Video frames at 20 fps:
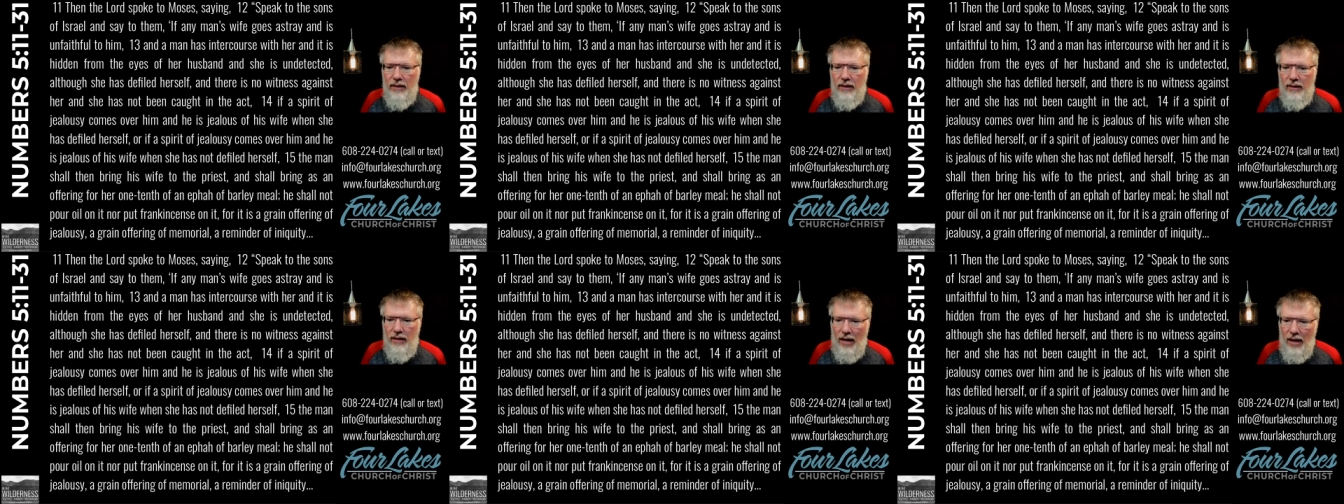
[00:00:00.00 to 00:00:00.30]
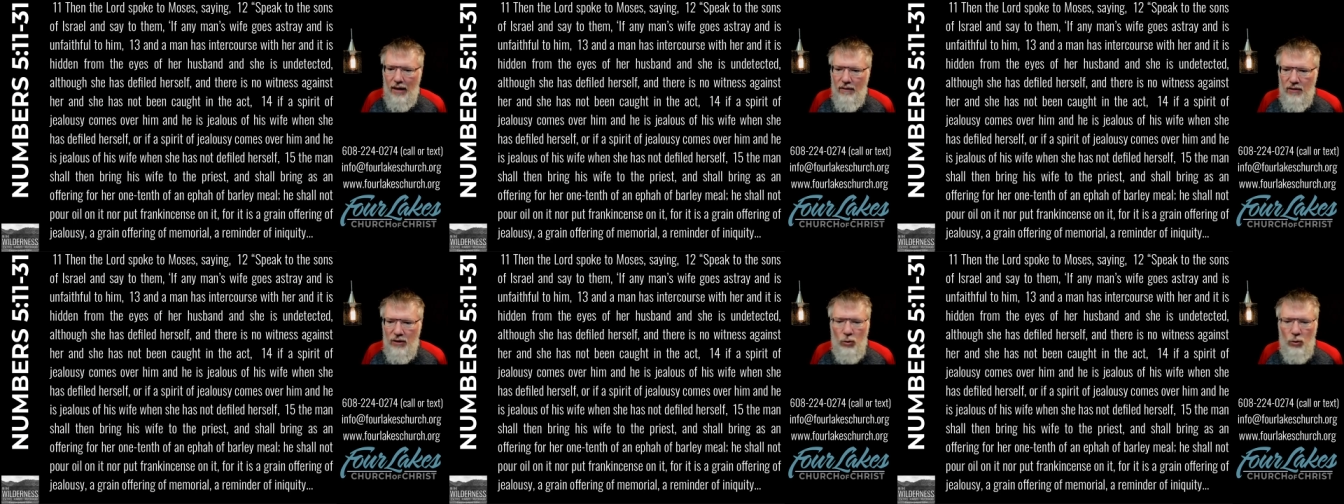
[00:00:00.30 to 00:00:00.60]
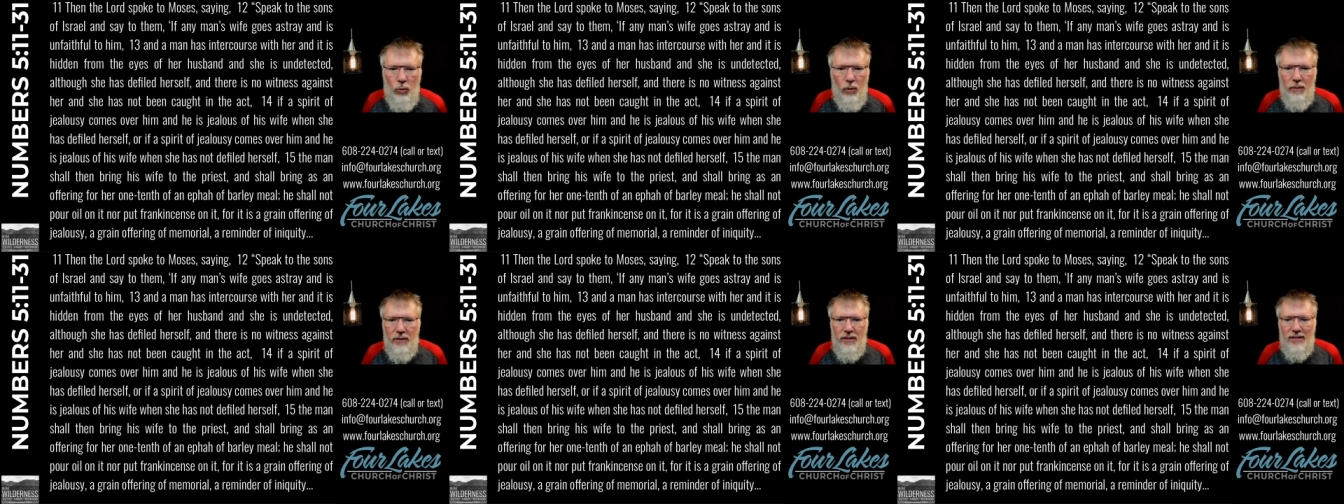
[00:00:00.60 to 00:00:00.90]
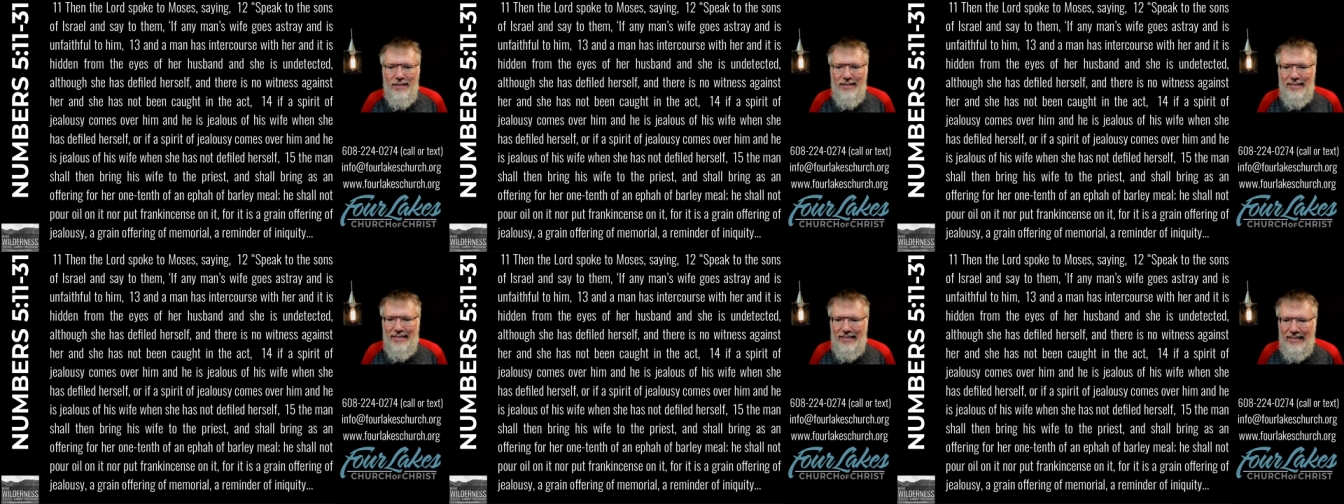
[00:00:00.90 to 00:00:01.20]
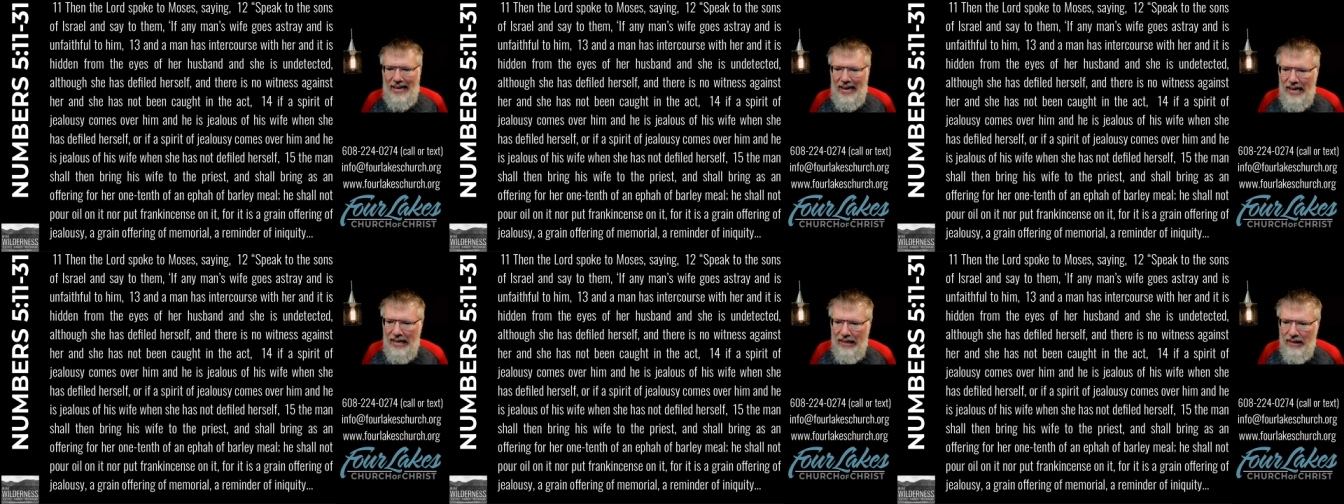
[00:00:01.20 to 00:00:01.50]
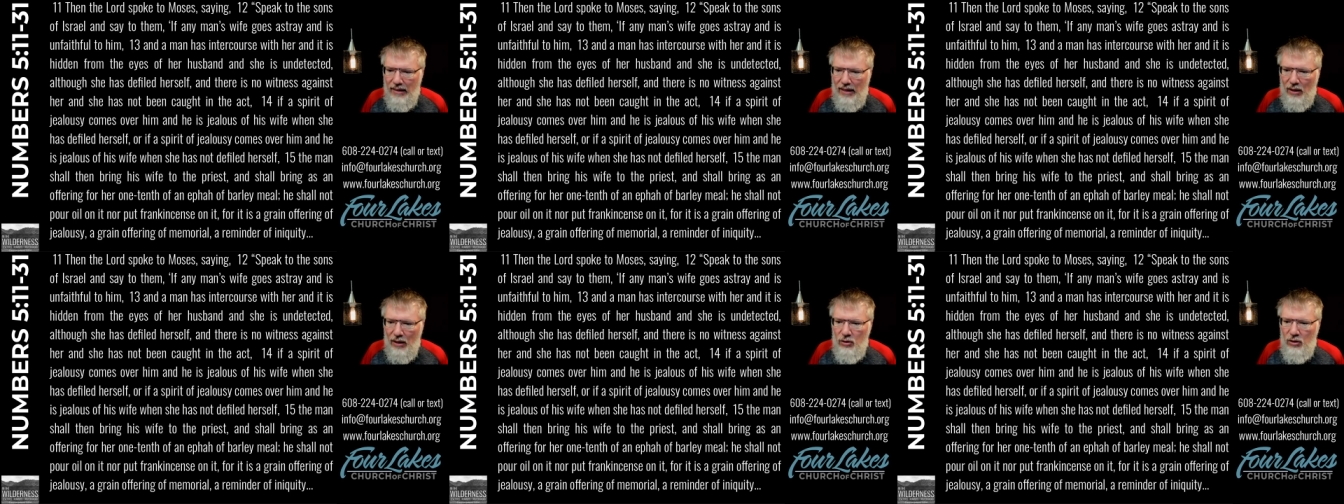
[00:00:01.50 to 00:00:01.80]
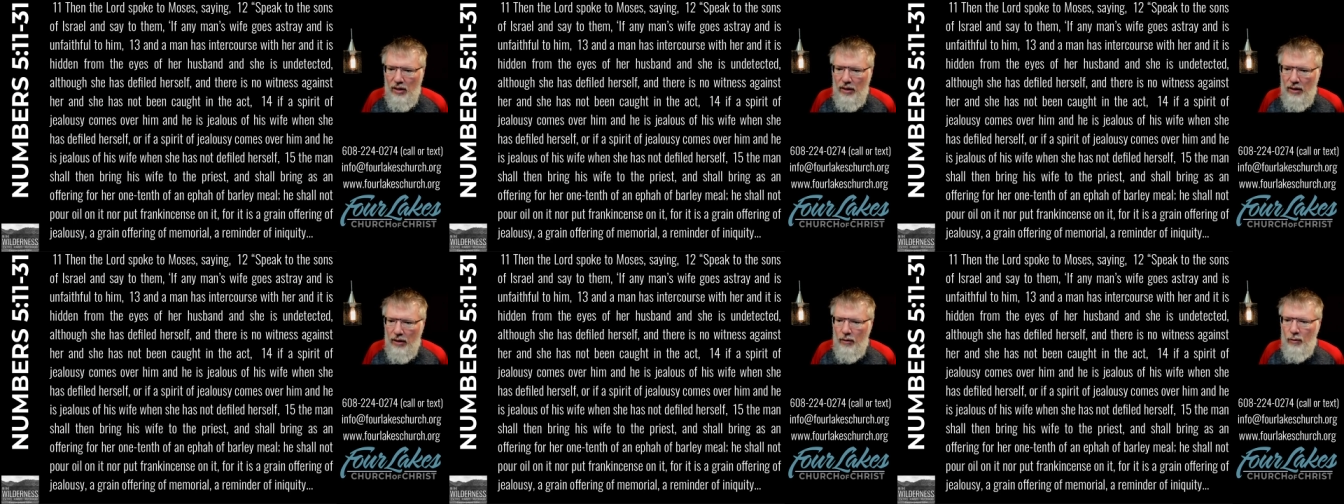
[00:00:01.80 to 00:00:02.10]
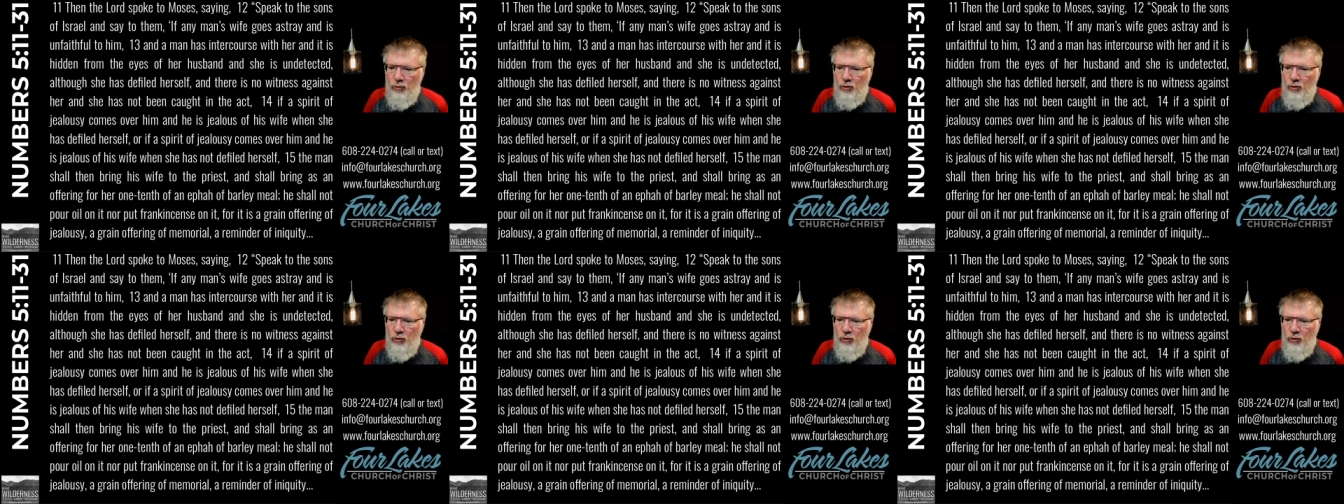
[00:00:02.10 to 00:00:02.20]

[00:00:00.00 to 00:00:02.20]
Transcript: and having the woman stand out there in